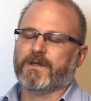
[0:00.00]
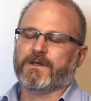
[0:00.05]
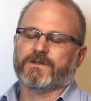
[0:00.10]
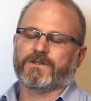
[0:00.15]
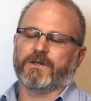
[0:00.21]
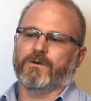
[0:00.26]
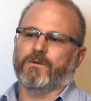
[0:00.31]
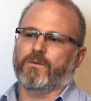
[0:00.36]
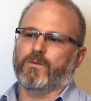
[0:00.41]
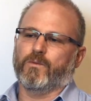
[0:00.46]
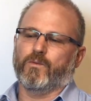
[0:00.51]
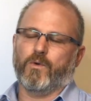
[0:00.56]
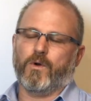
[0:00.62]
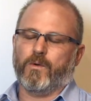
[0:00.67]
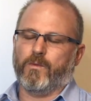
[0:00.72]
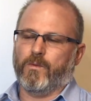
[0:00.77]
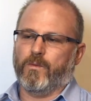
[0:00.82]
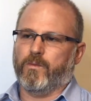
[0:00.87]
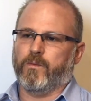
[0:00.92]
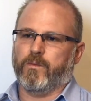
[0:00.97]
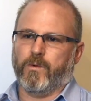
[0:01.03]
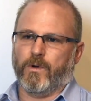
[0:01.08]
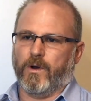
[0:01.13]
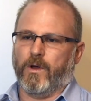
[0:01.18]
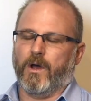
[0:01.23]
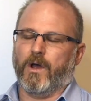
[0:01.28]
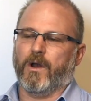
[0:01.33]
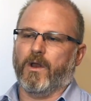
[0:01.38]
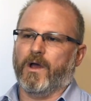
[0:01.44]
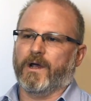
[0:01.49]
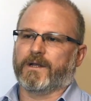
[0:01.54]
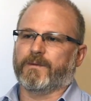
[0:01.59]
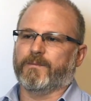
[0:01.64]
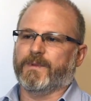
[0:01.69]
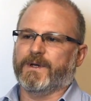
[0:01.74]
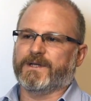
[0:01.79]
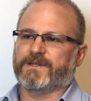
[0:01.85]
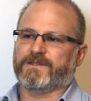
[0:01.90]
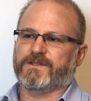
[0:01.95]
So what I like the
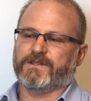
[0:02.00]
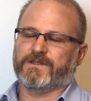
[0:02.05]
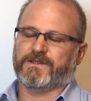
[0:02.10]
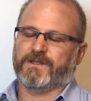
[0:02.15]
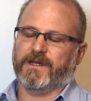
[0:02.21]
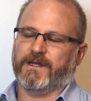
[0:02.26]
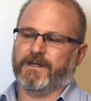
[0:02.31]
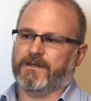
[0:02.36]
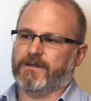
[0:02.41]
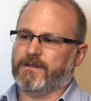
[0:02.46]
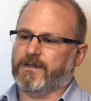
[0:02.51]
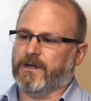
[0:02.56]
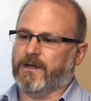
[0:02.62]
best is that